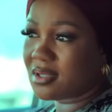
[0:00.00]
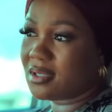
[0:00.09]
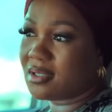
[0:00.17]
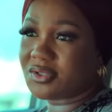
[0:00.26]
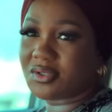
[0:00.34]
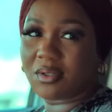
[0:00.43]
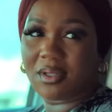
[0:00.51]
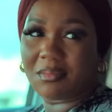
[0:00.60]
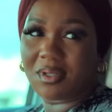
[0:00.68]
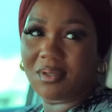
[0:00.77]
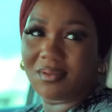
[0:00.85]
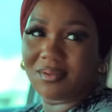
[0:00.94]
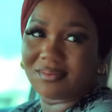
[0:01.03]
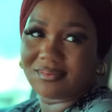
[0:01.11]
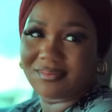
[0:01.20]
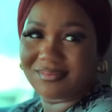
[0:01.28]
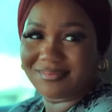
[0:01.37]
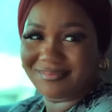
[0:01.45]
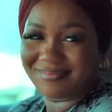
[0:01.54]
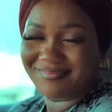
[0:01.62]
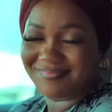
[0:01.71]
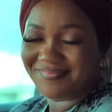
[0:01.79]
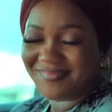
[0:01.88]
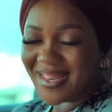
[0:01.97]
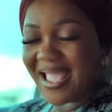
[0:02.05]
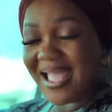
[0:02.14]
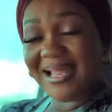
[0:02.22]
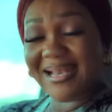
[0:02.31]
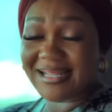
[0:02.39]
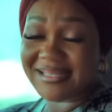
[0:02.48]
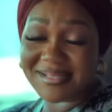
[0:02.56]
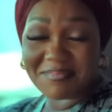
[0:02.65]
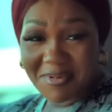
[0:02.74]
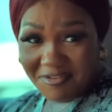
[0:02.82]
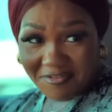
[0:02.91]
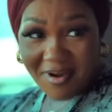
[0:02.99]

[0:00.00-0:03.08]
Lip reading: enjoy him alone. Listen, my